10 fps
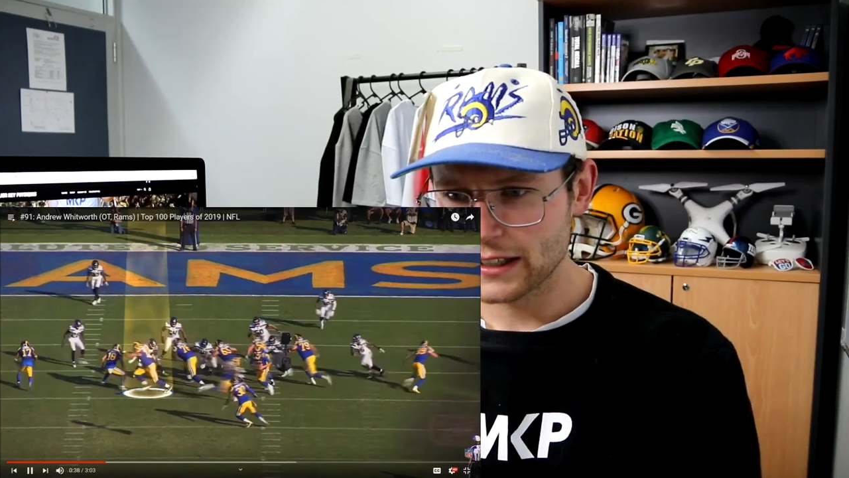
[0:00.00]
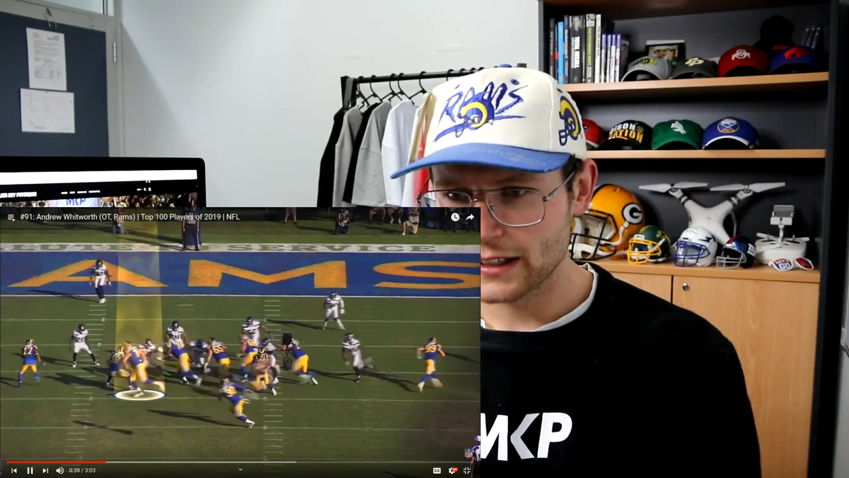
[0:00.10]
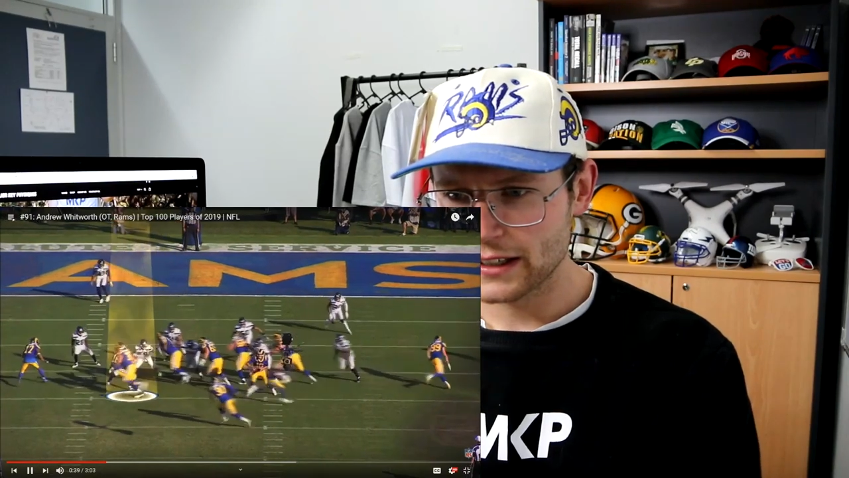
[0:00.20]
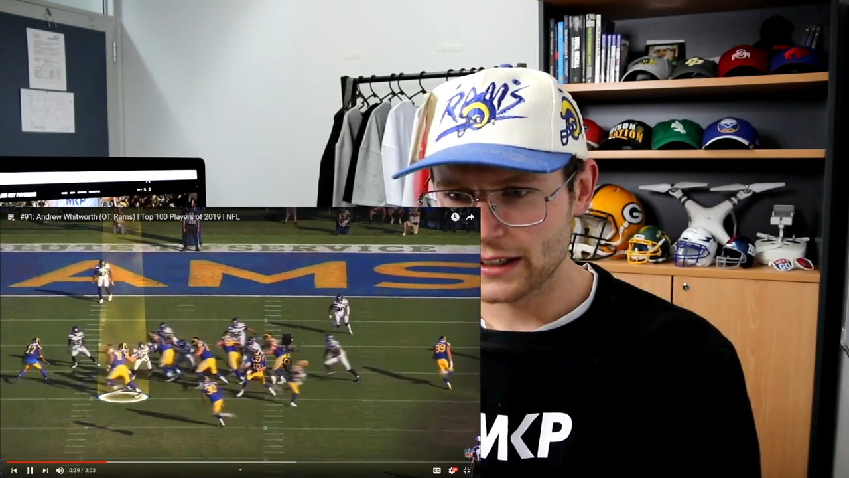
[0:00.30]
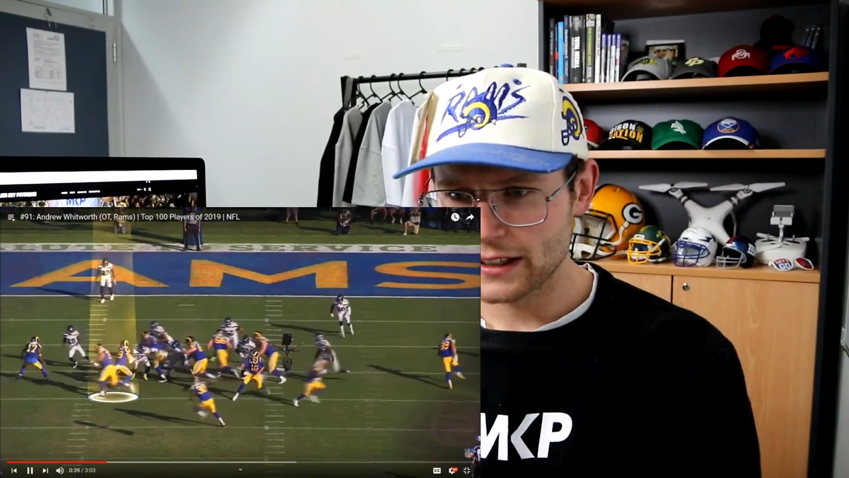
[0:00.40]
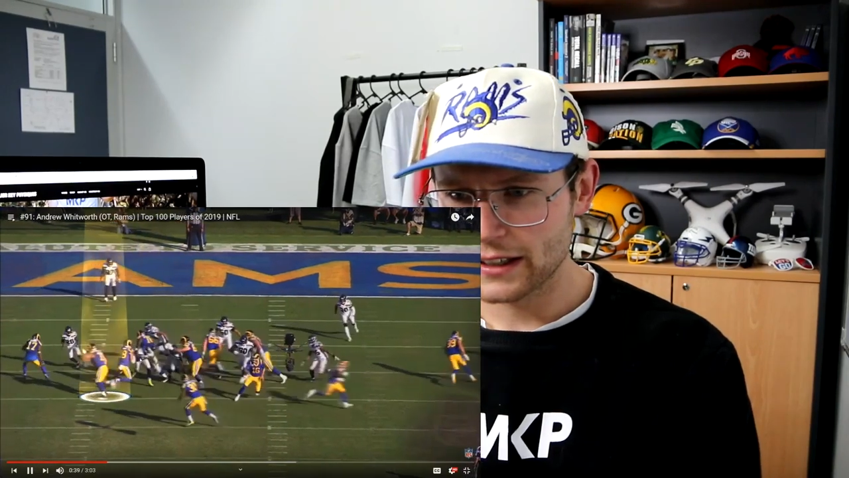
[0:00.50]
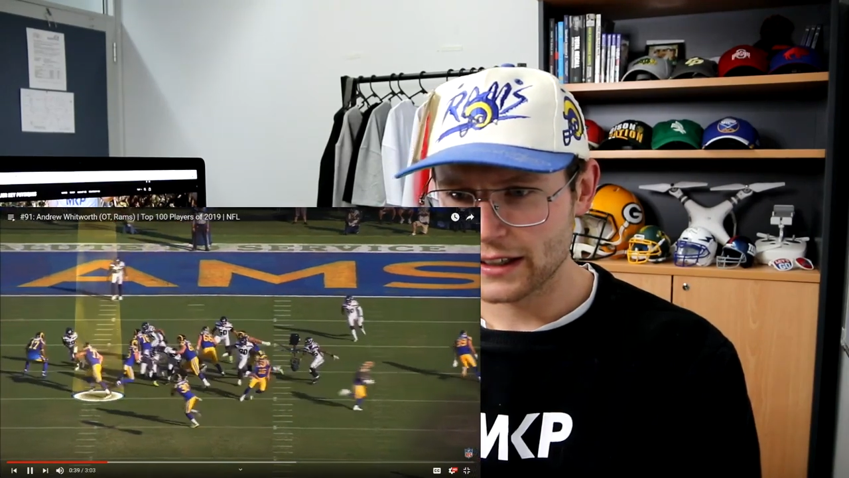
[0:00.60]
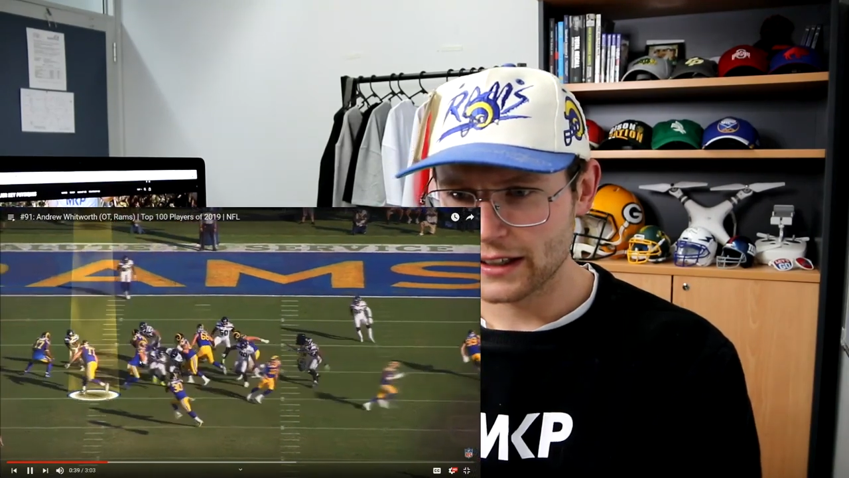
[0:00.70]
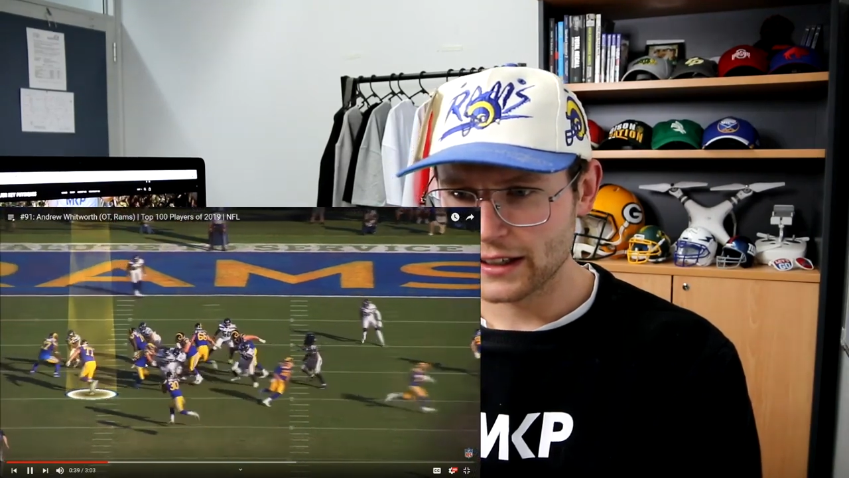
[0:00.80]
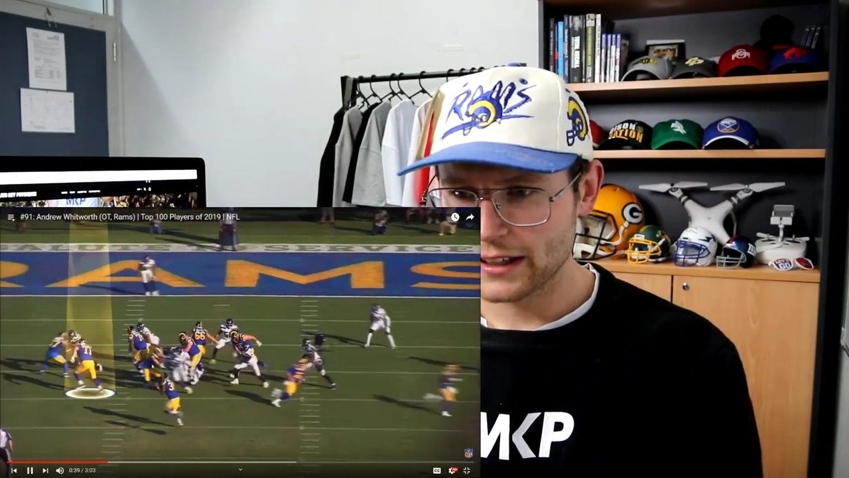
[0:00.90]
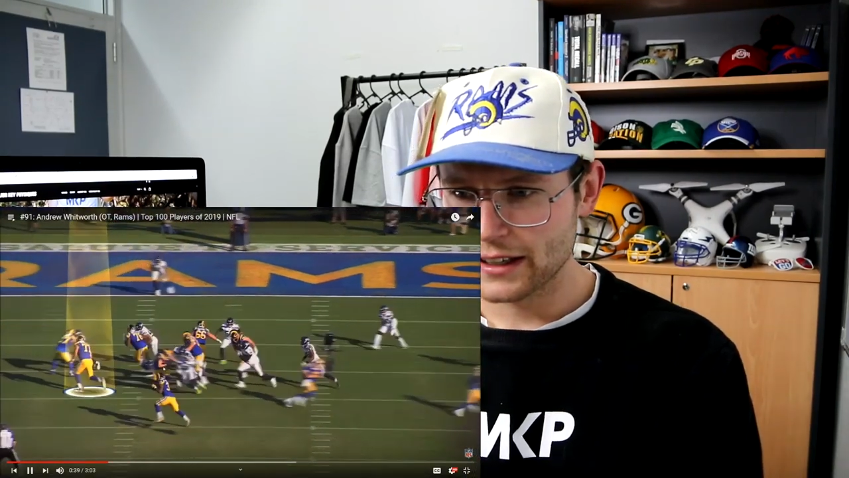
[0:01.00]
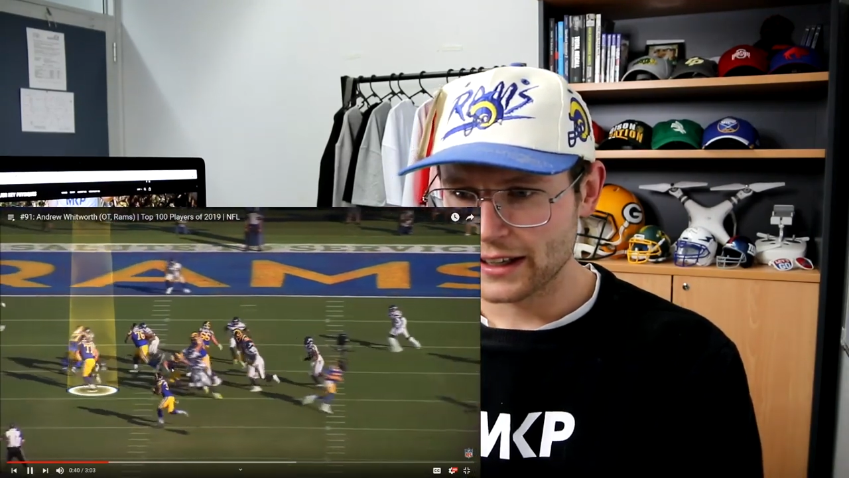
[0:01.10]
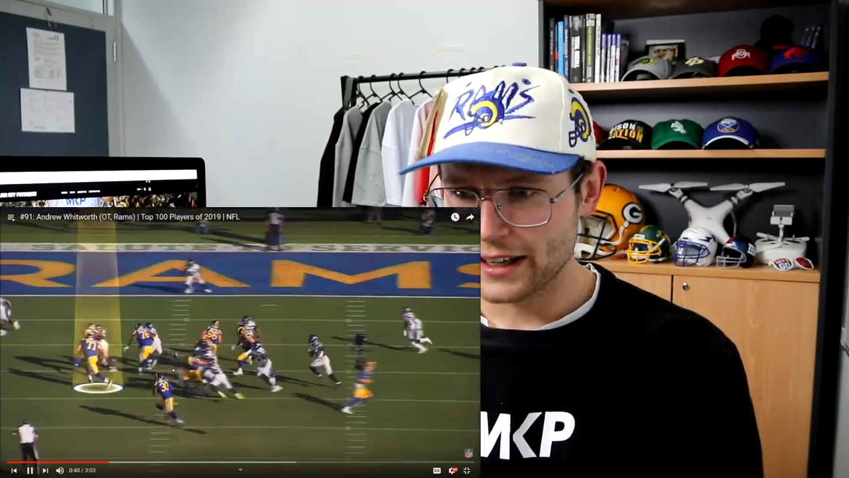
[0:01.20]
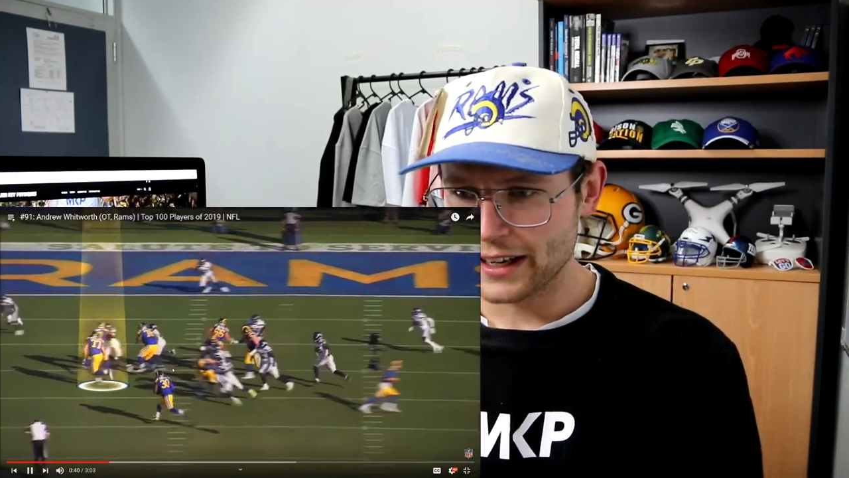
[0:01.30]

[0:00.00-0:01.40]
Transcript: This O G is